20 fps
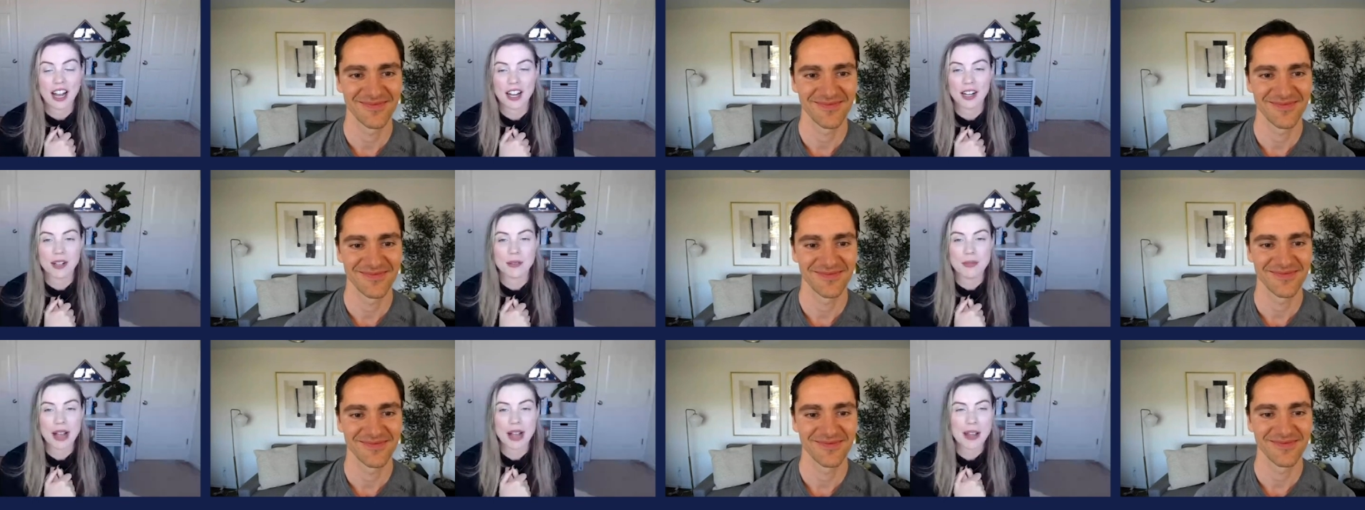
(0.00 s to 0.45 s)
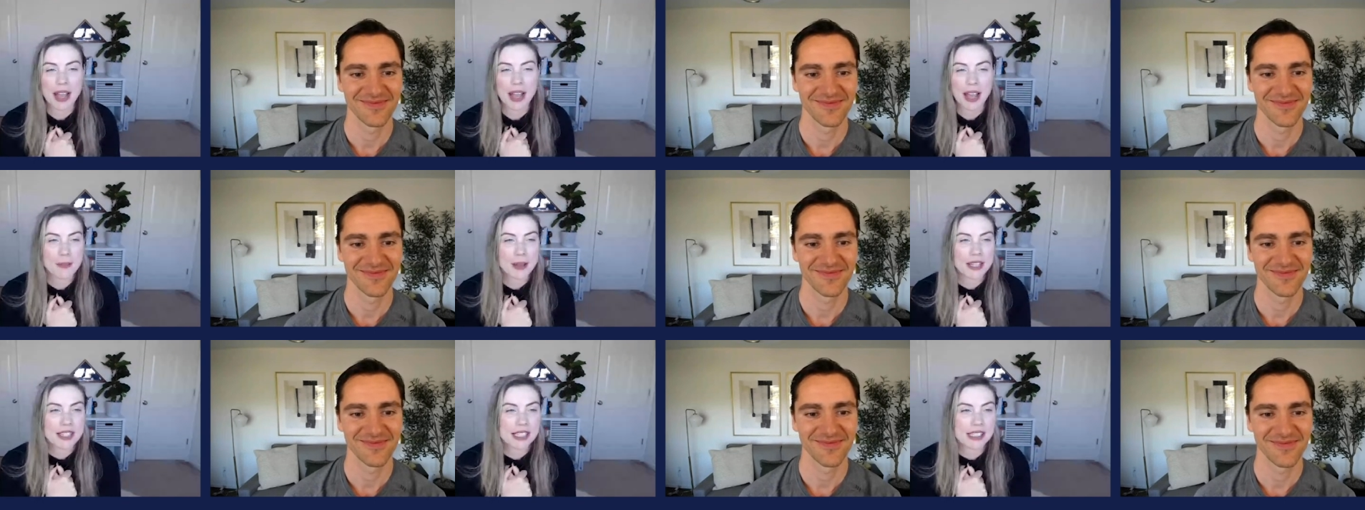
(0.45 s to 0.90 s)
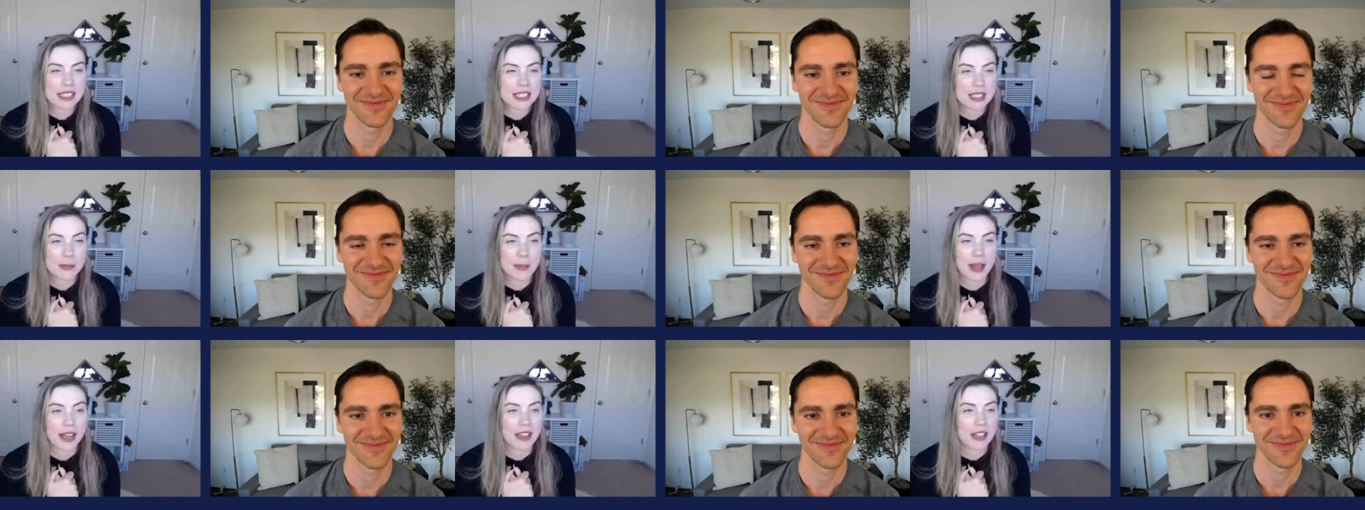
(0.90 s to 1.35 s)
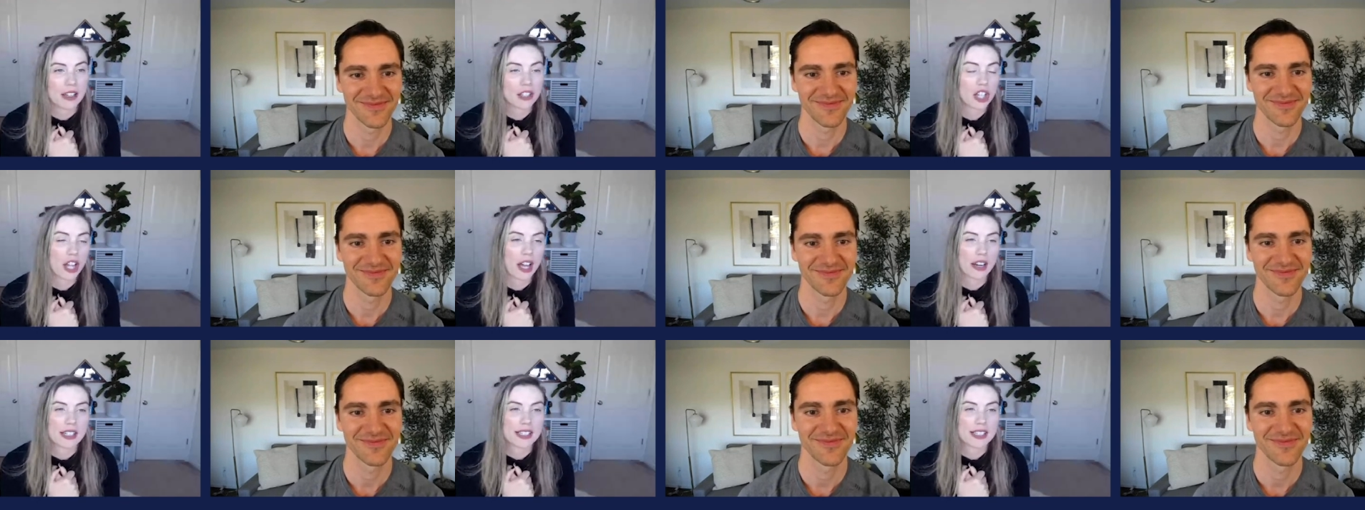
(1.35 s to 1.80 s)
Speaker 1: Um, I, I basically spend
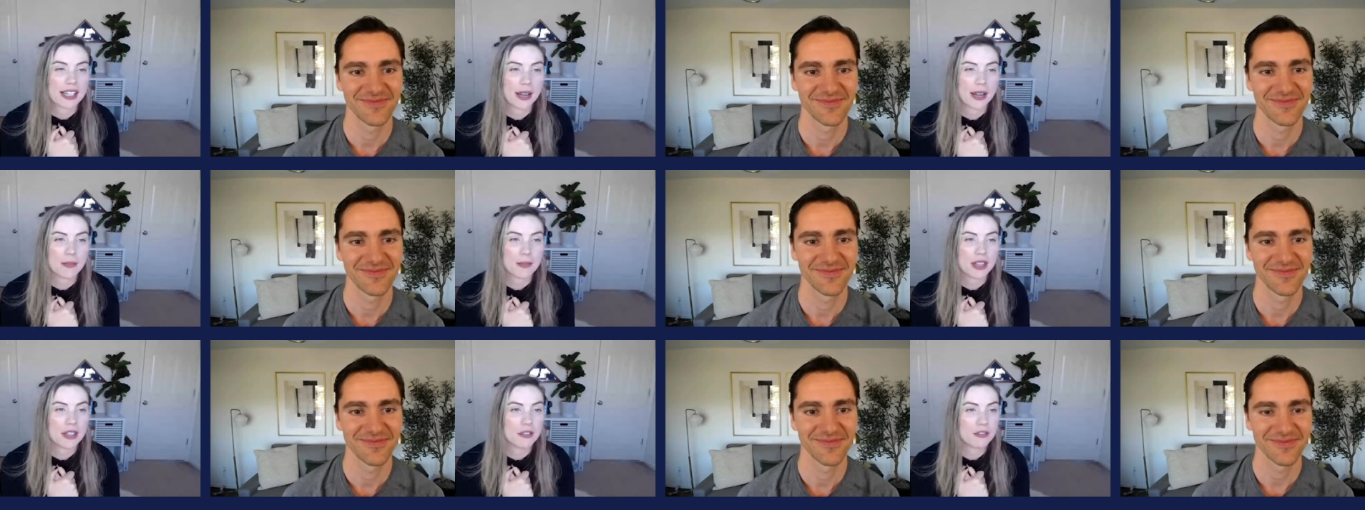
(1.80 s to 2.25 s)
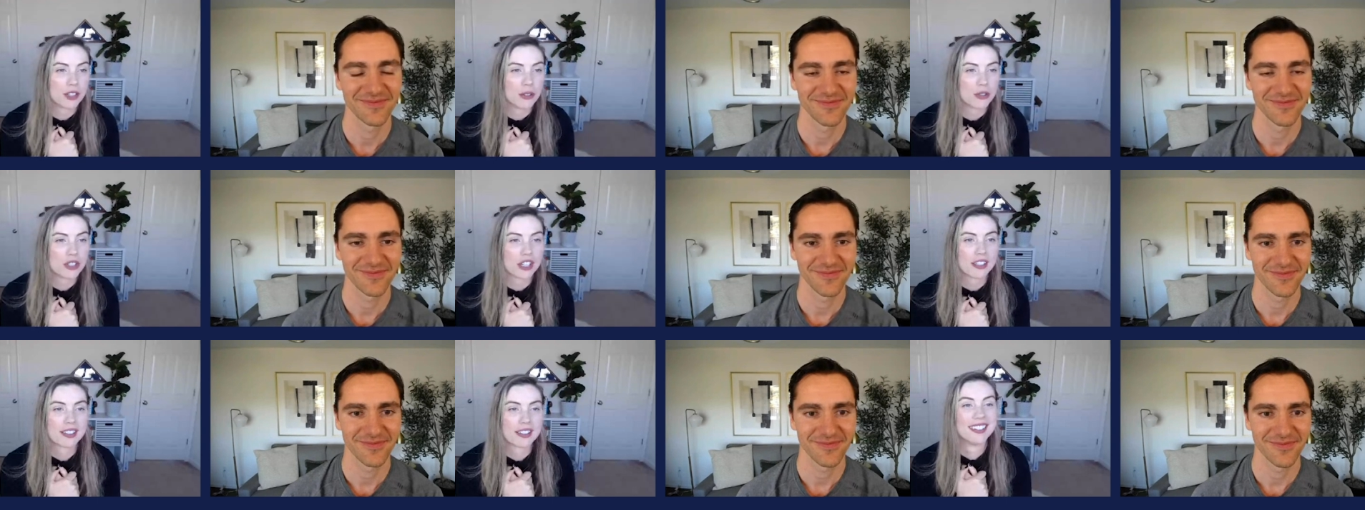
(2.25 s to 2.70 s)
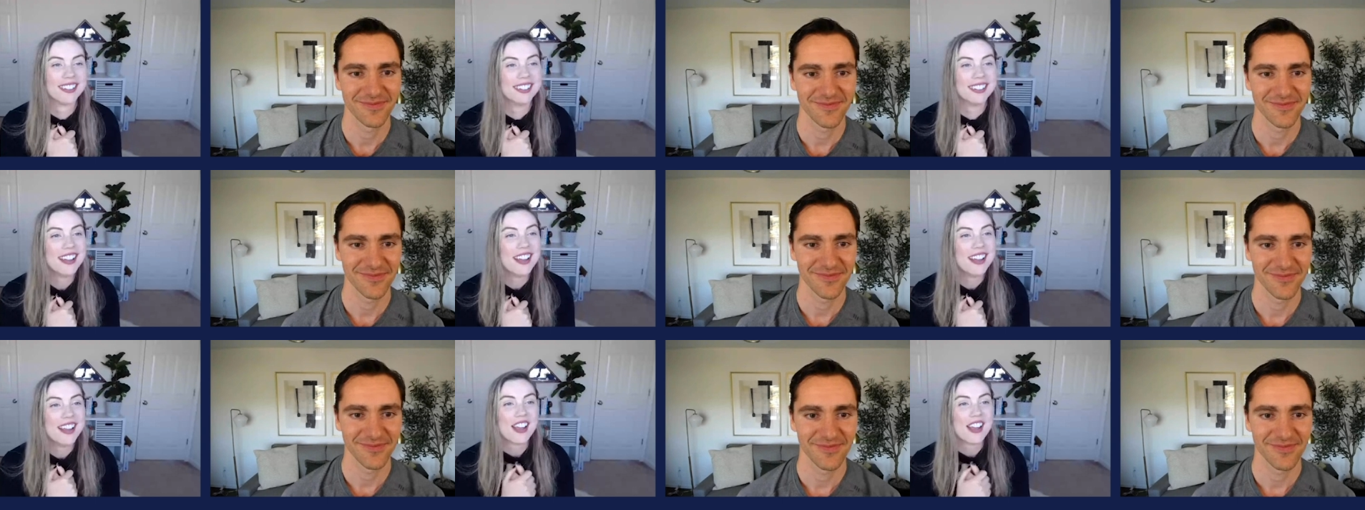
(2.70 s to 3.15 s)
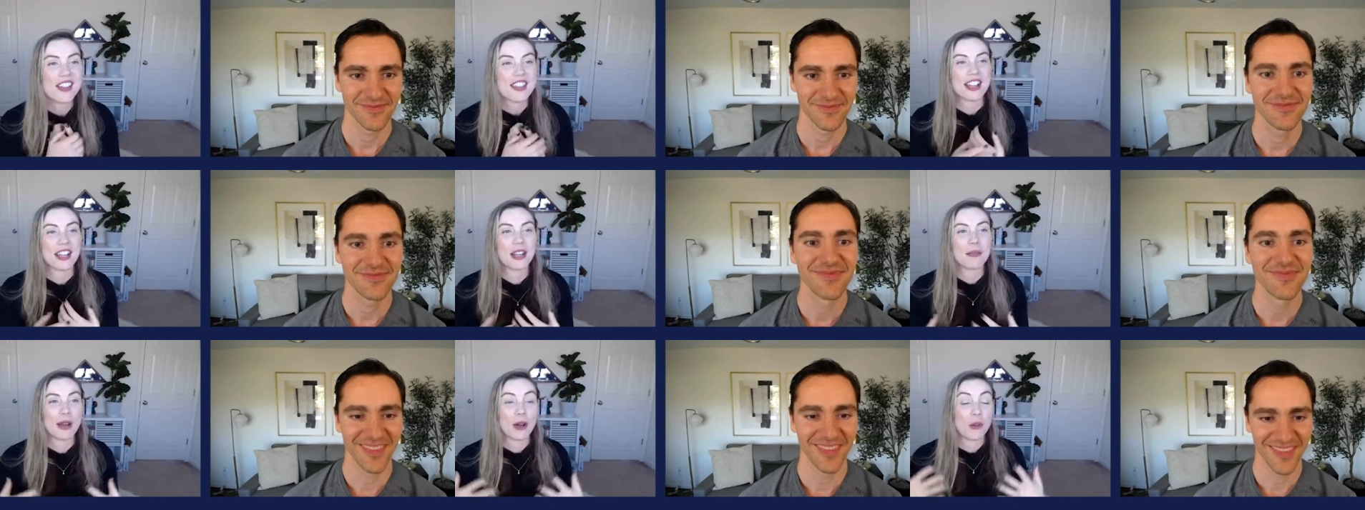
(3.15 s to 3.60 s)
a lot of time in the future
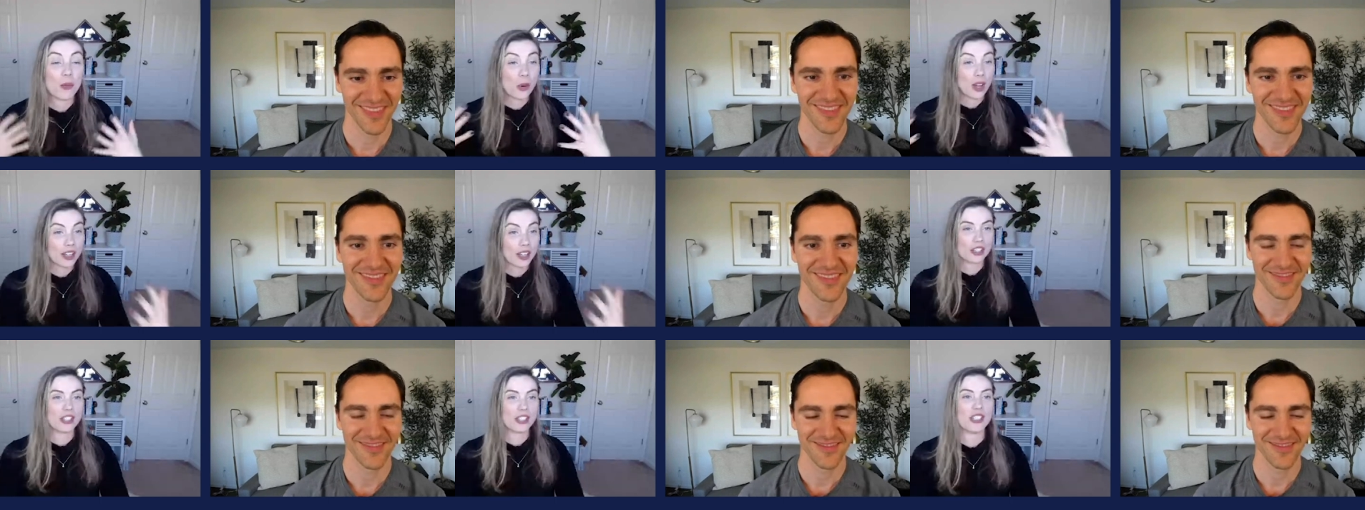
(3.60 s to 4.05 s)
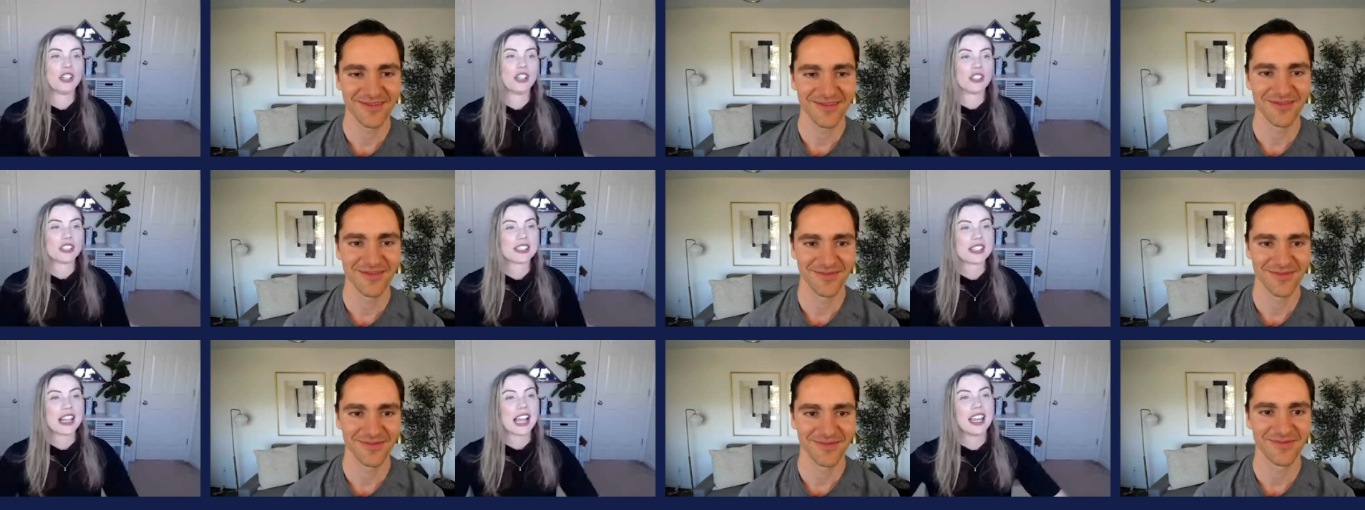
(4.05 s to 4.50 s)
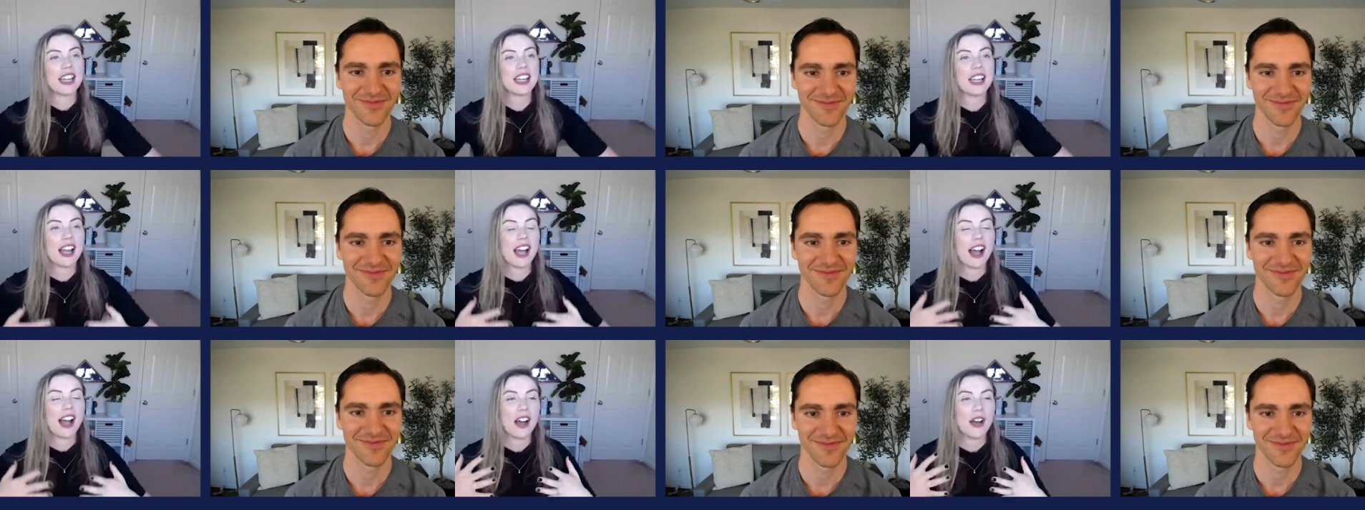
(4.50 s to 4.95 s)
thinking about what good looks like.